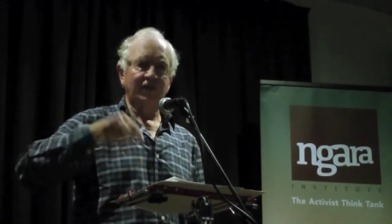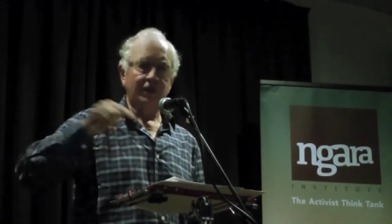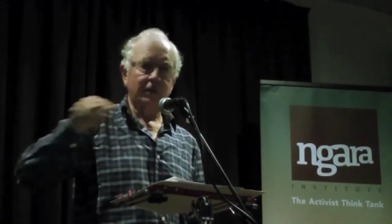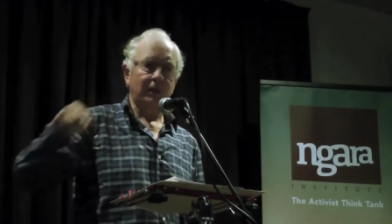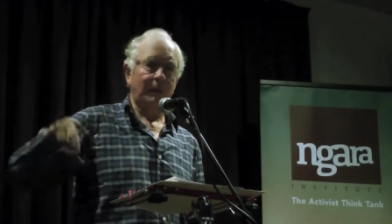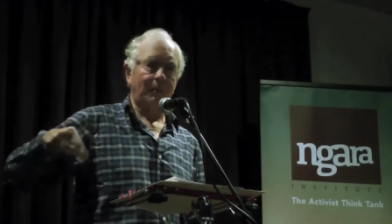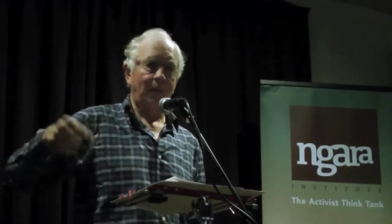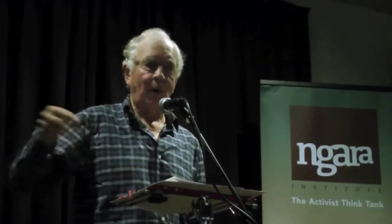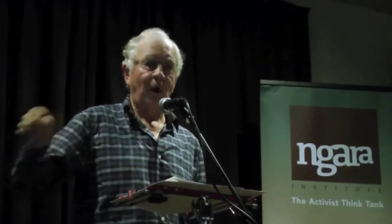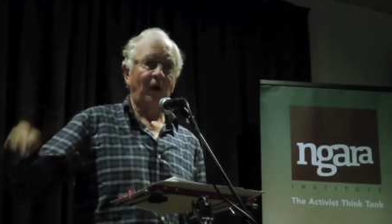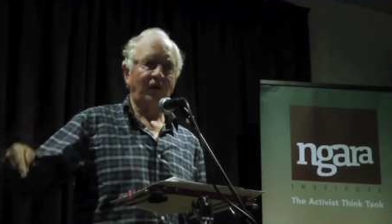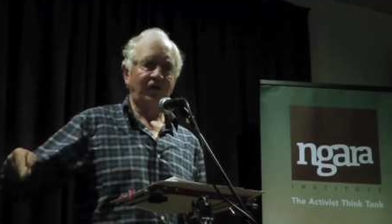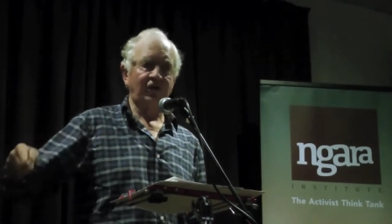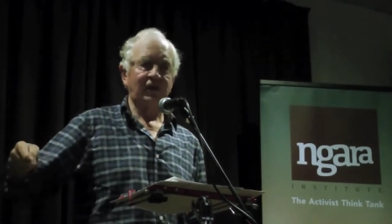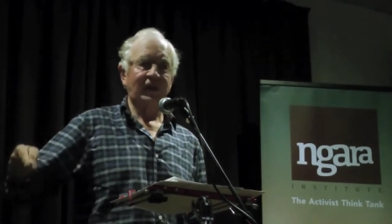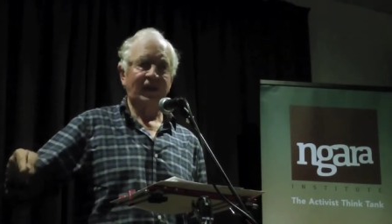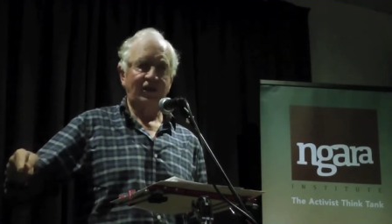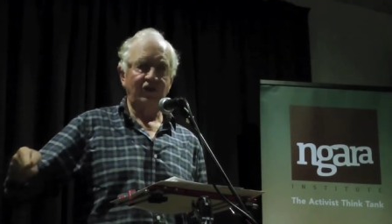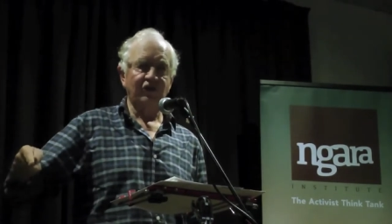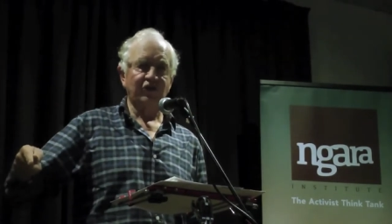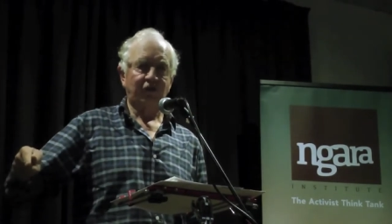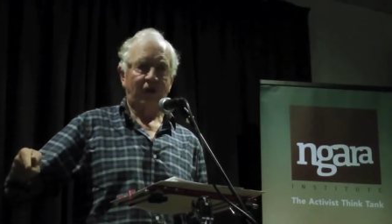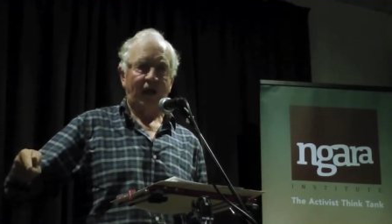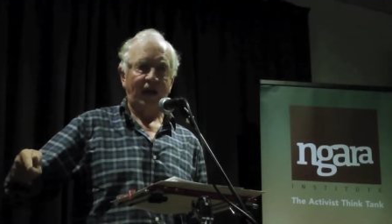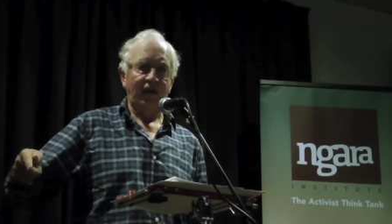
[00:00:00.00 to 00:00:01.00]
to commercial
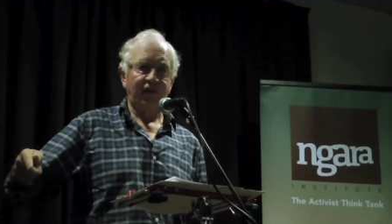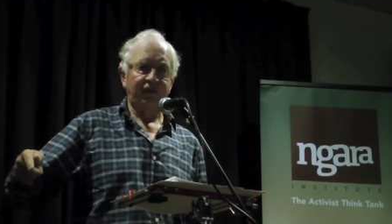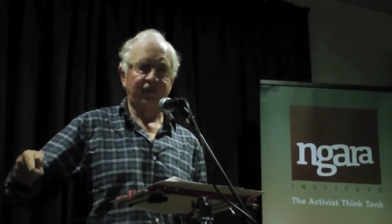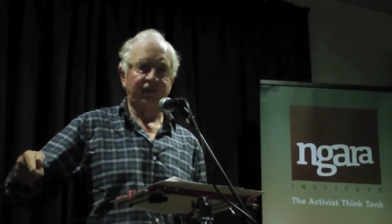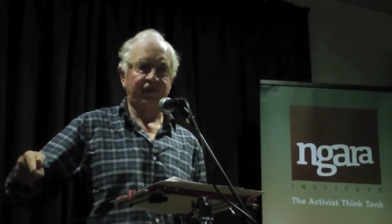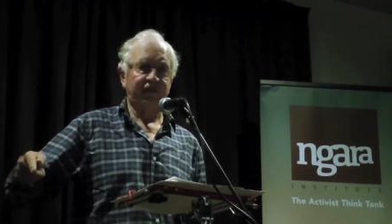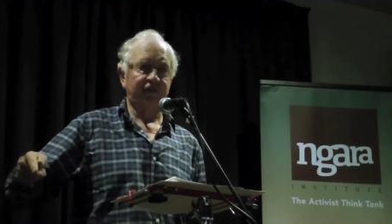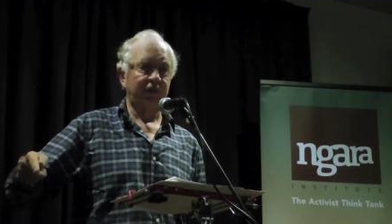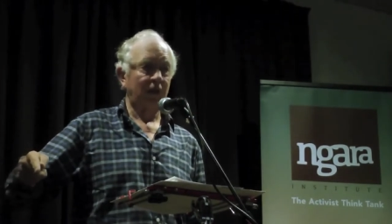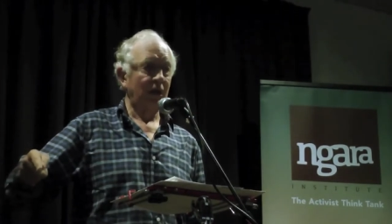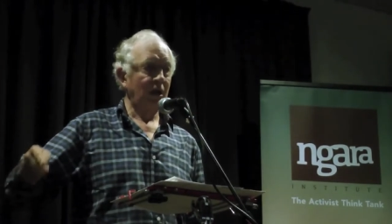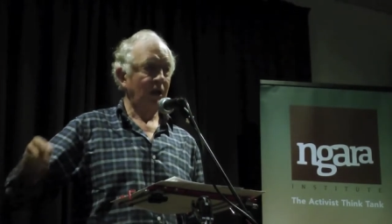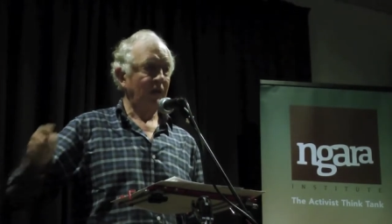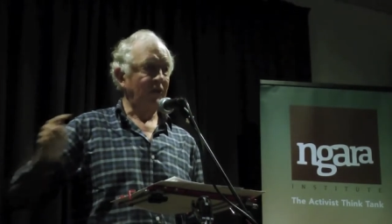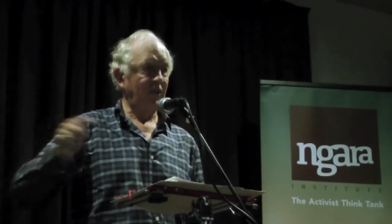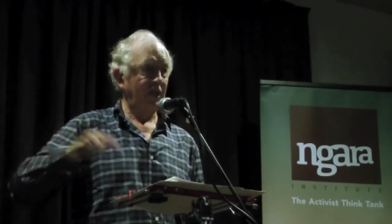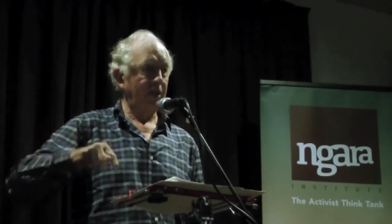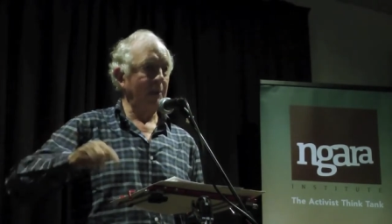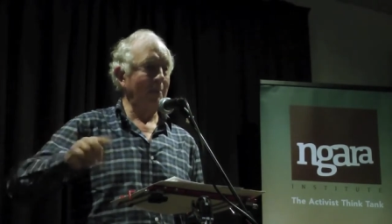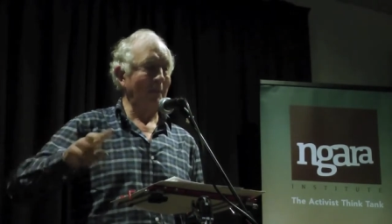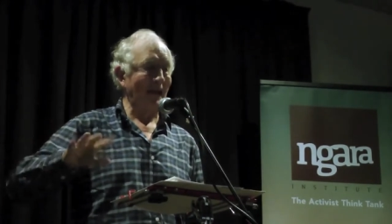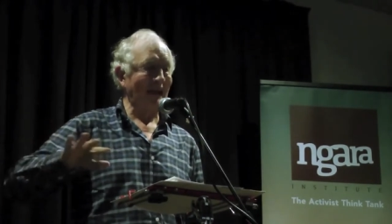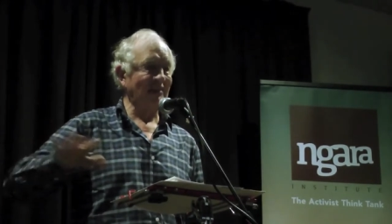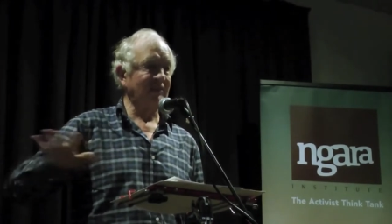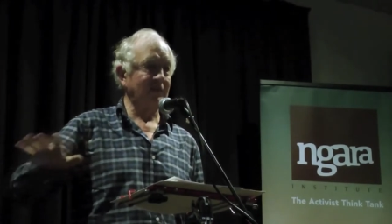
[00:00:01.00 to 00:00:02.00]
interests
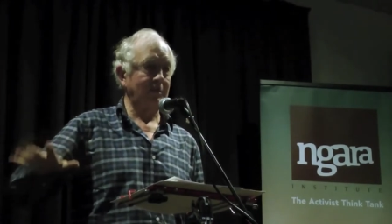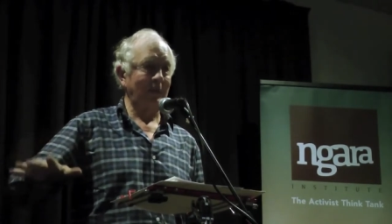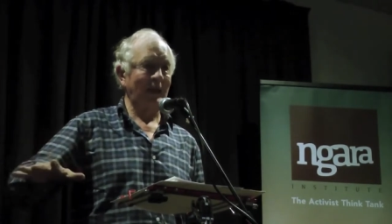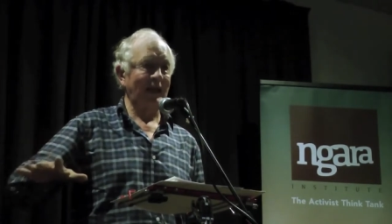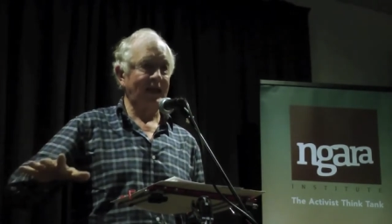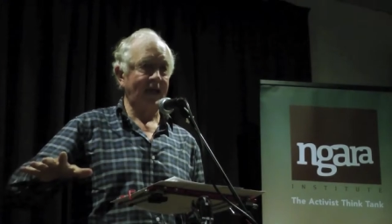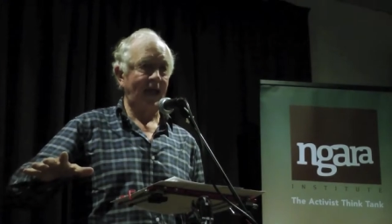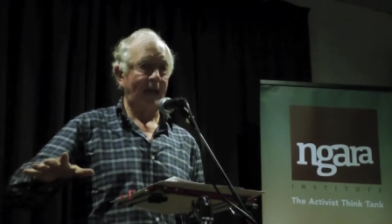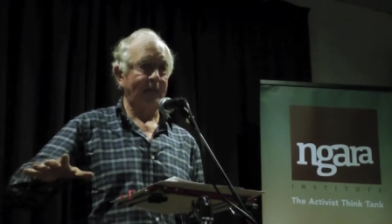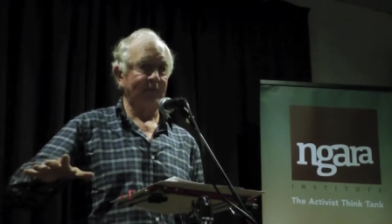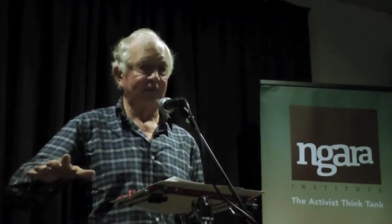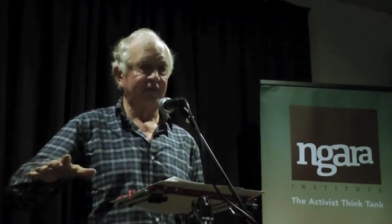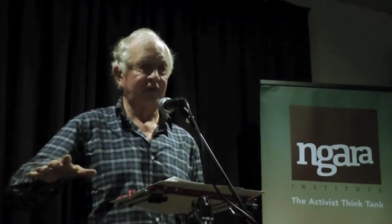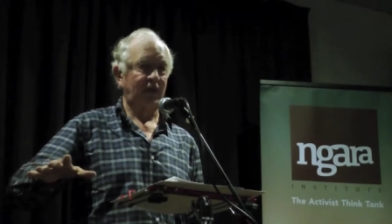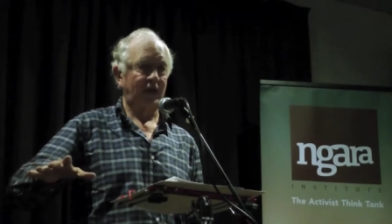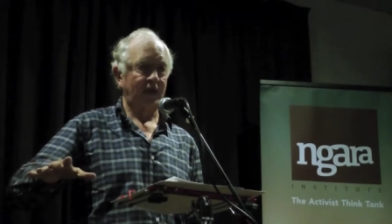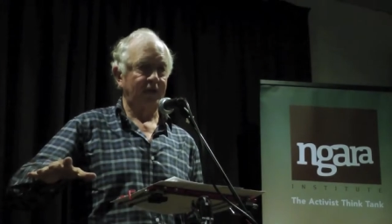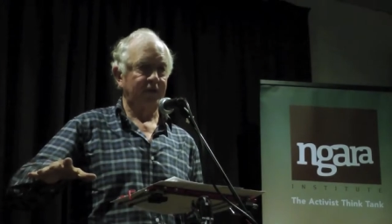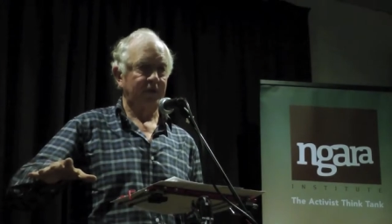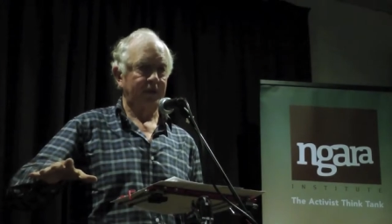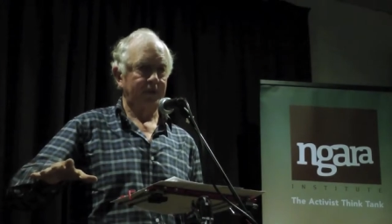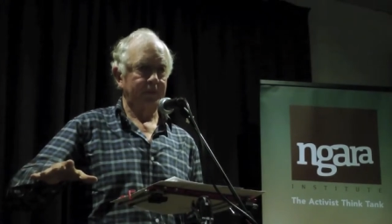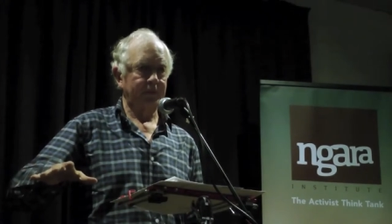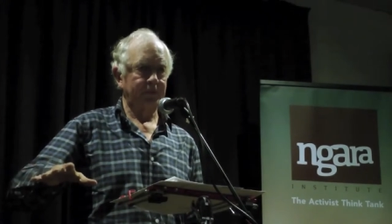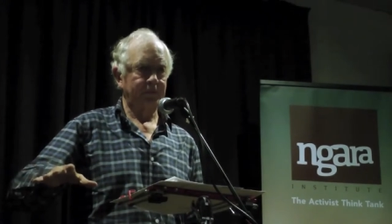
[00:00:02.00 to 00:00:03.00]
that are meant to be kept
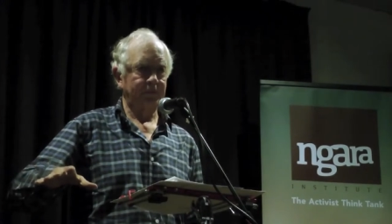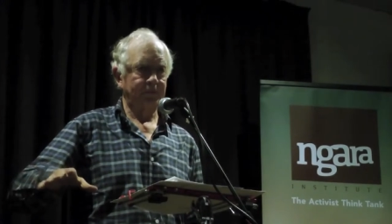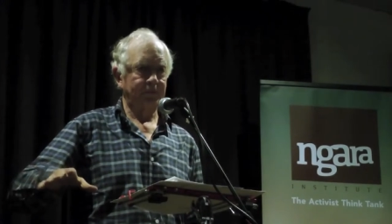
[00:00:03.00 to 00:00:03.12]
secret.